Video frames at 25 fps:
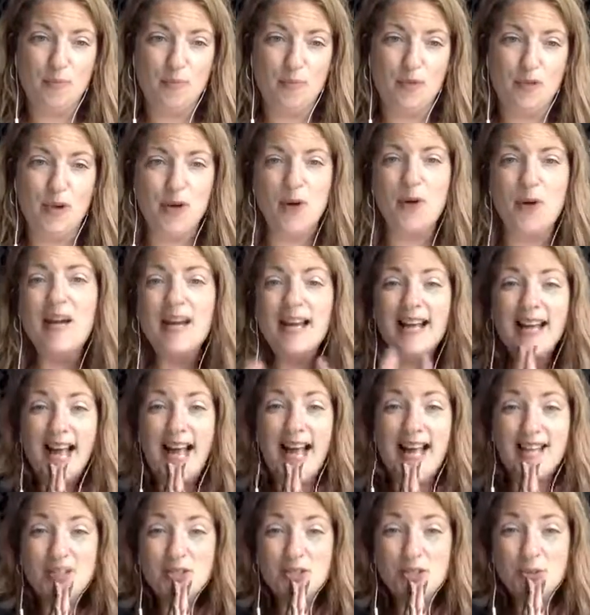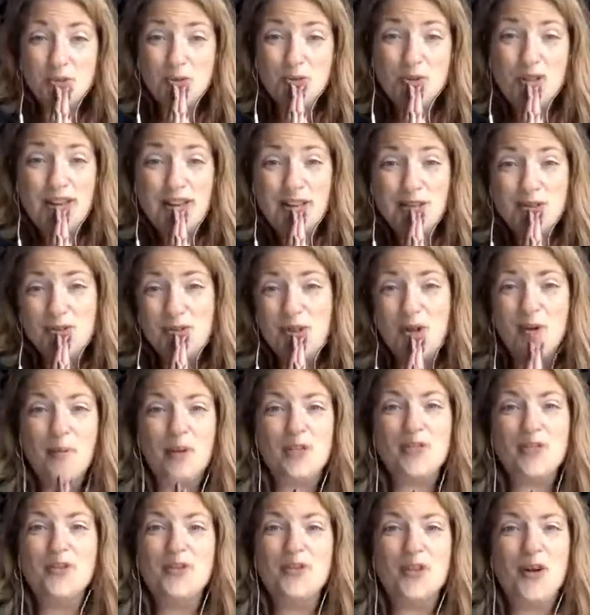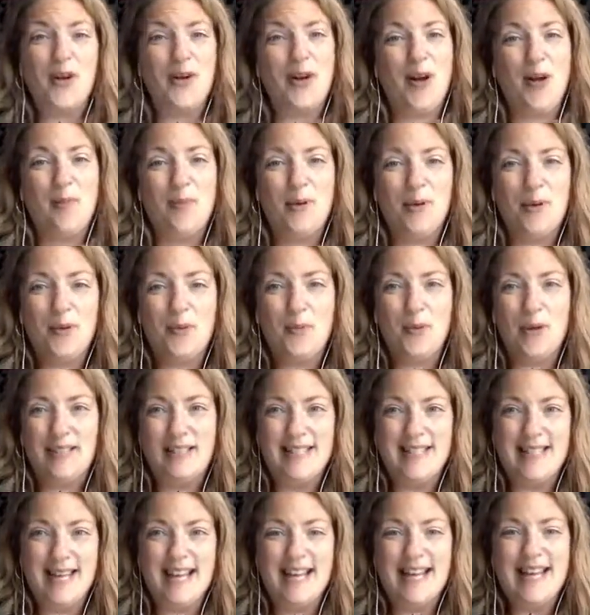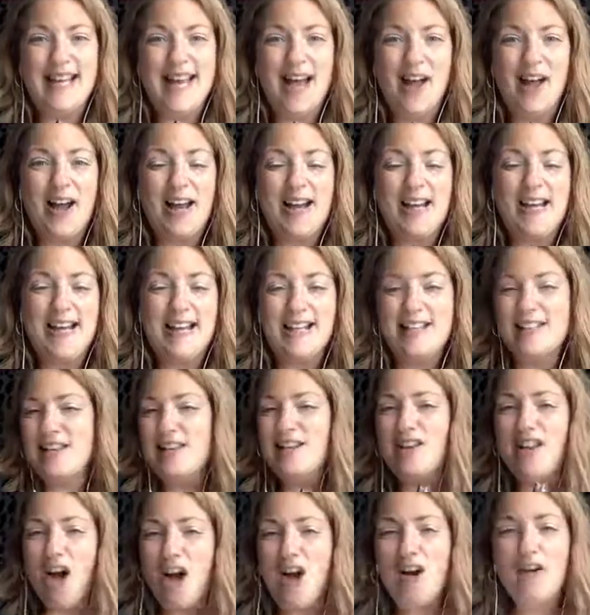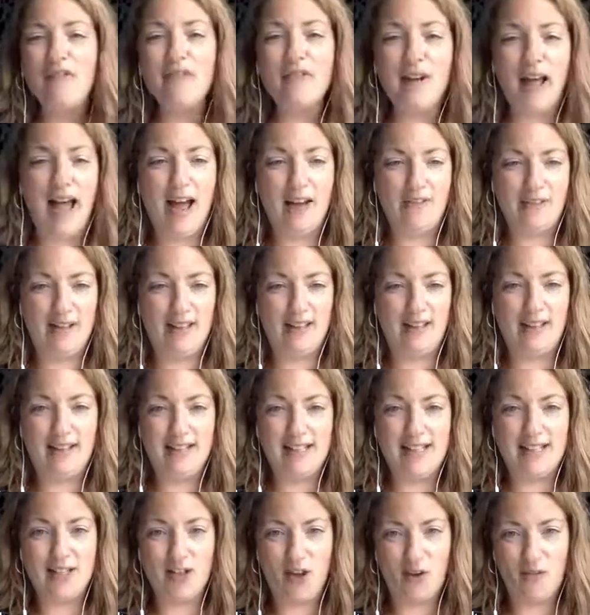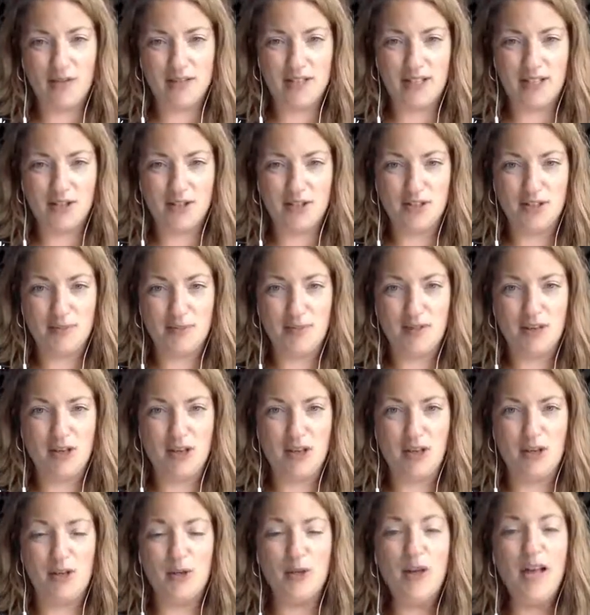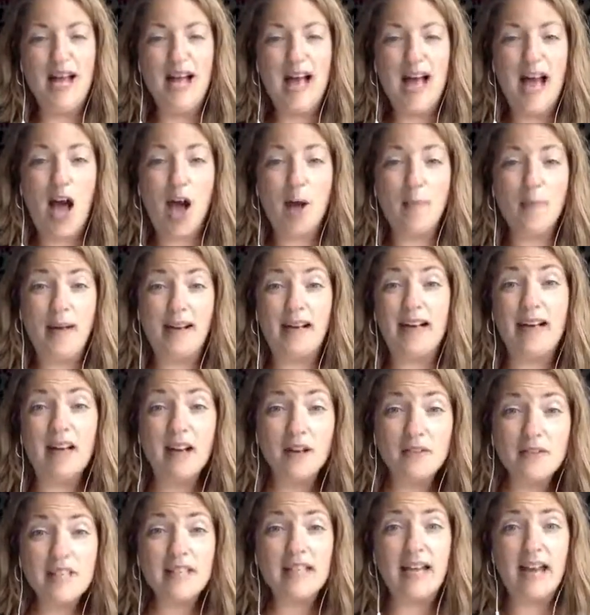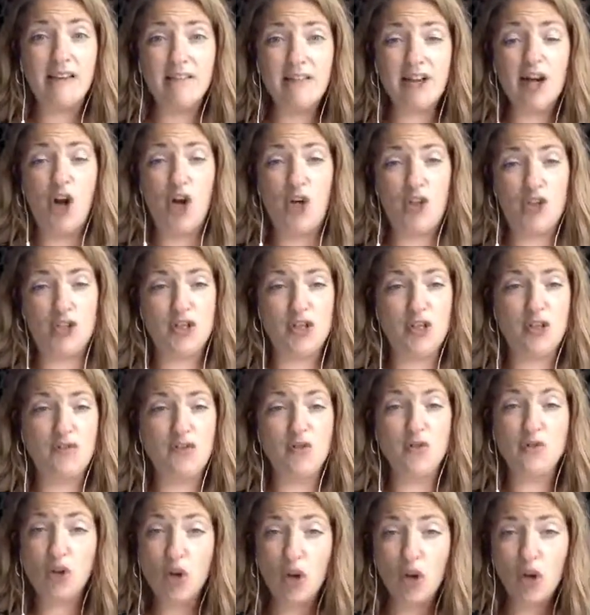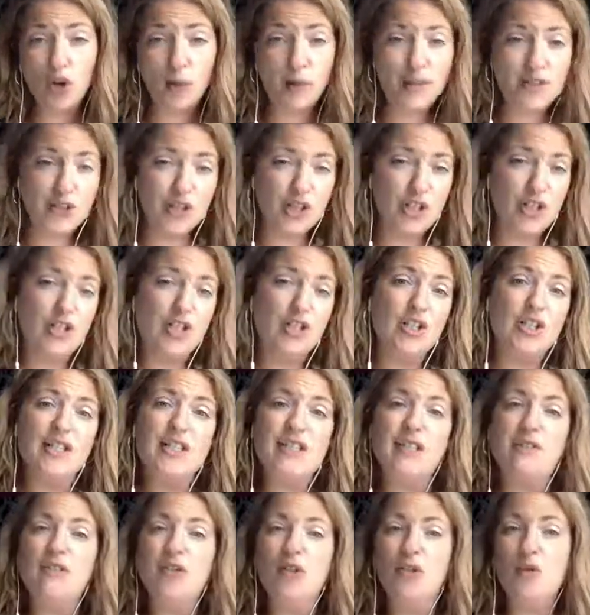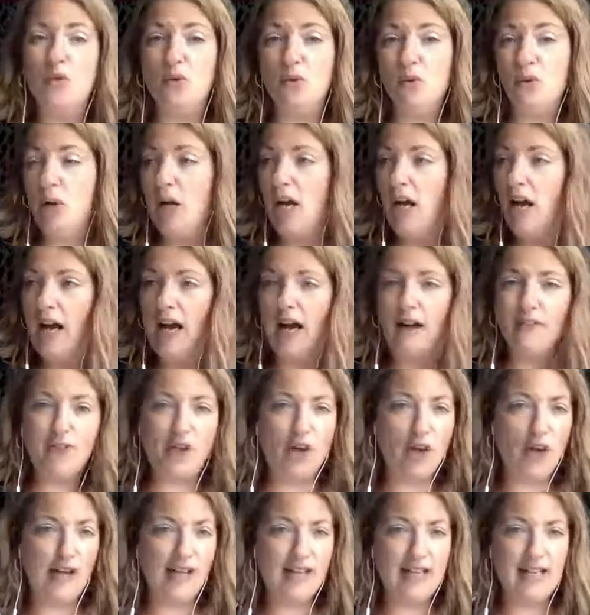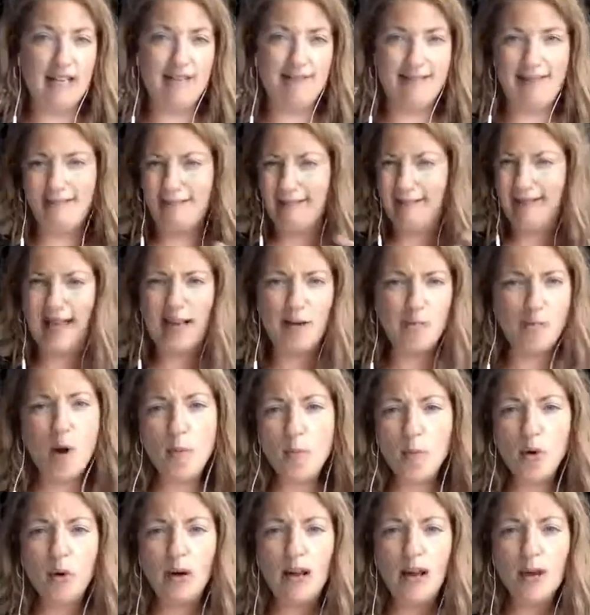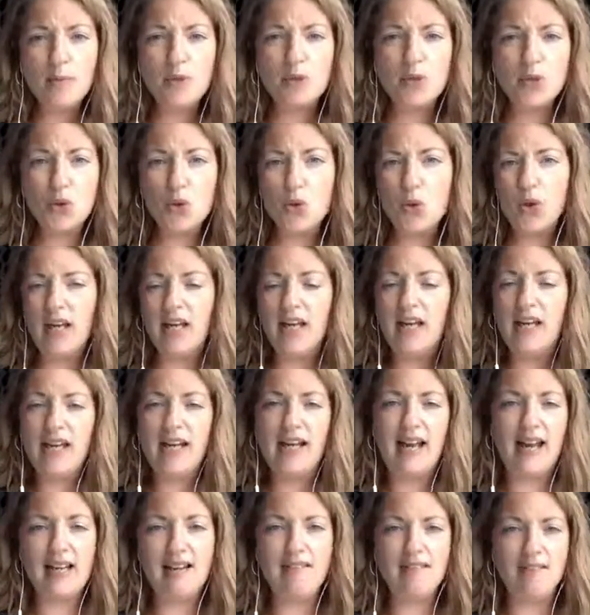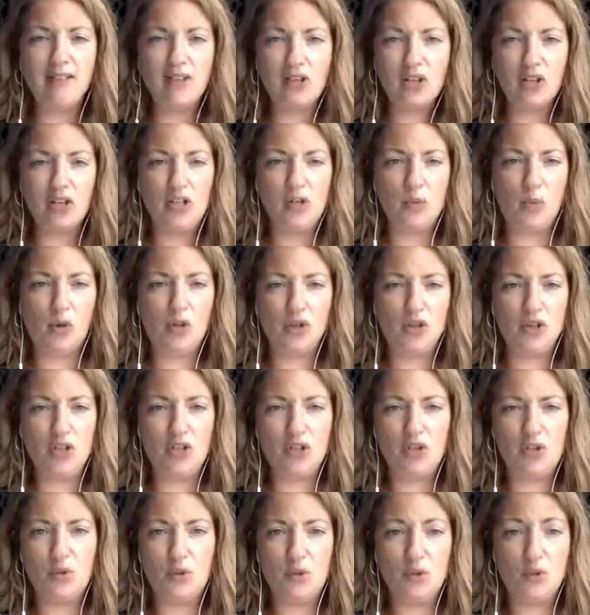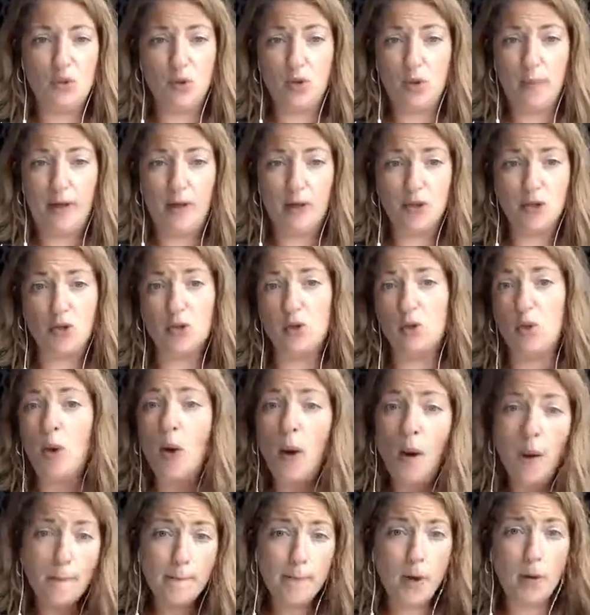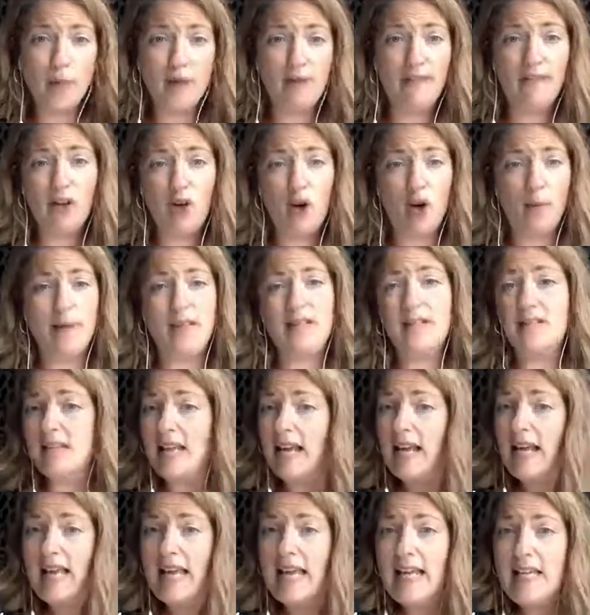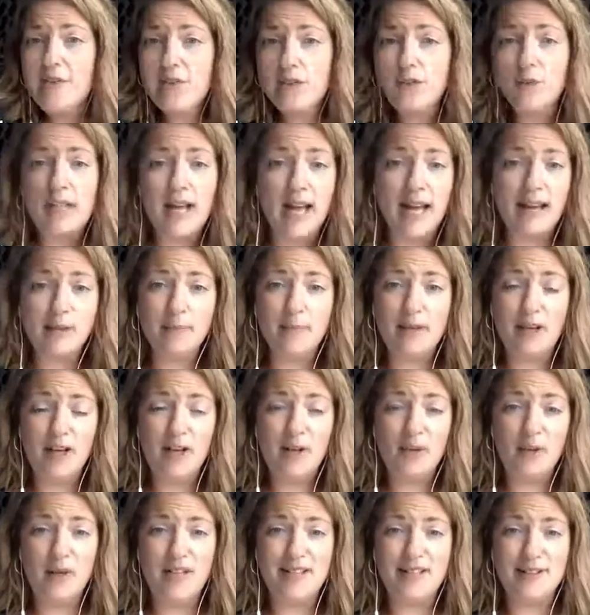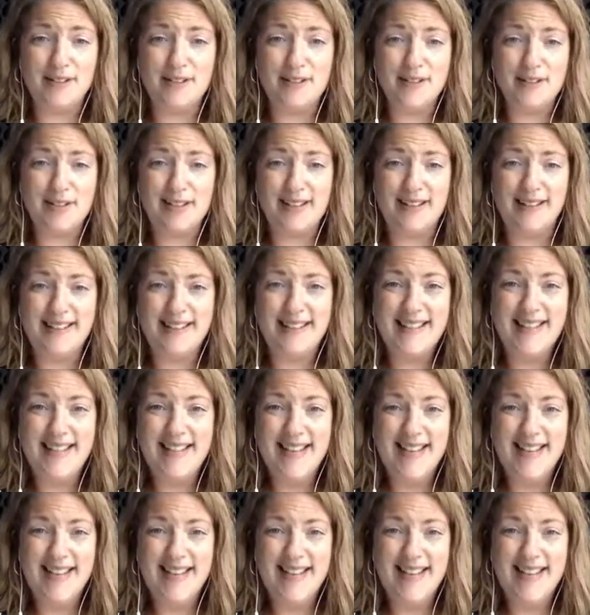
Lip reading: So as usual, thank you so much for showing up on a Wednesday. I love having these conversations with you, and I'd love to carry it on. So if you've got questions, if you have got anything that came up while I was talking, anything that you want to talk about at all, pop it in the comments. If you tag me, I'll always answer.